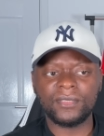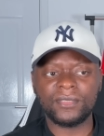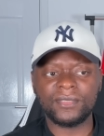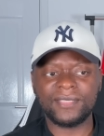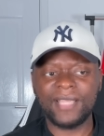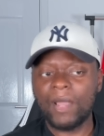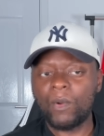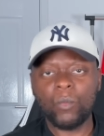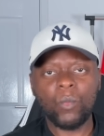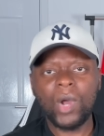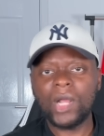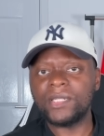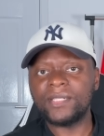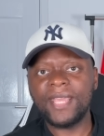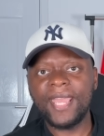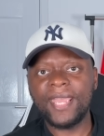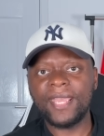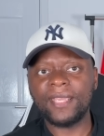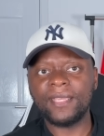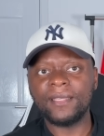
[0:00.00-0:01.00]
that one
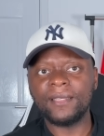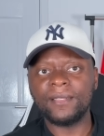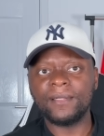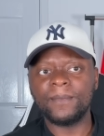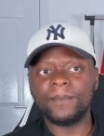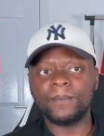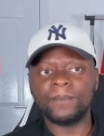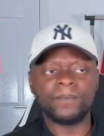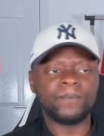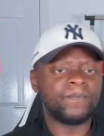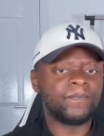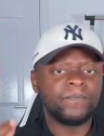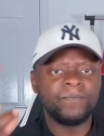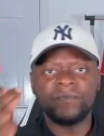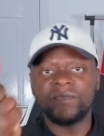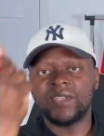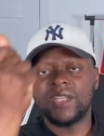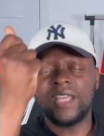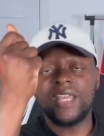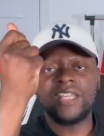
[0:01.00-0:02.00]
day
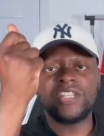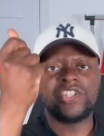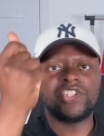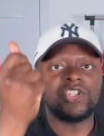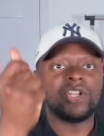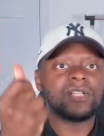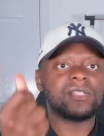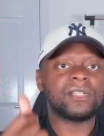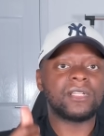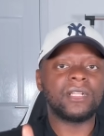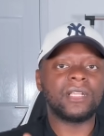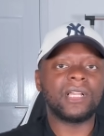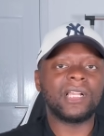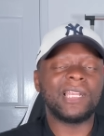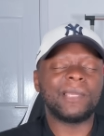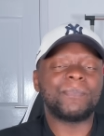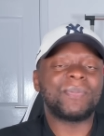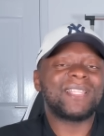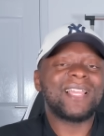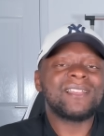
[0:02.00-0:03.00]
it's just going to
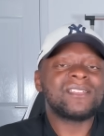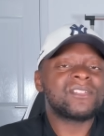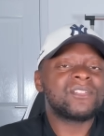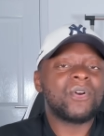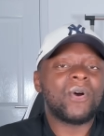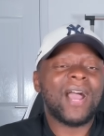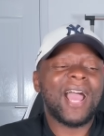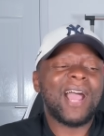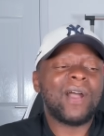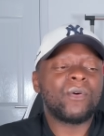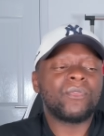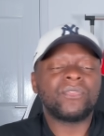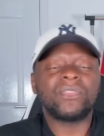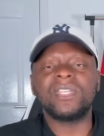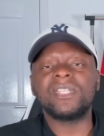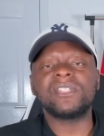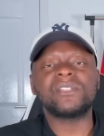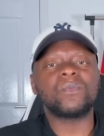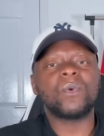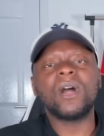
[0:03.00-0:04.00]
click. But that's not how
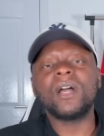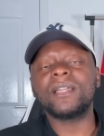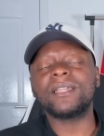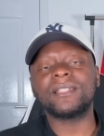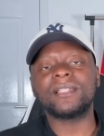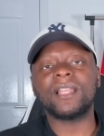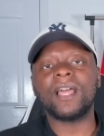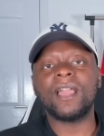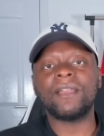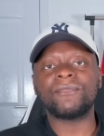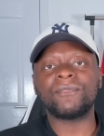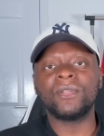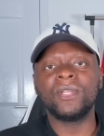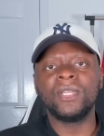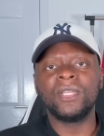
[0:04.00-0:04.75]
things work in life.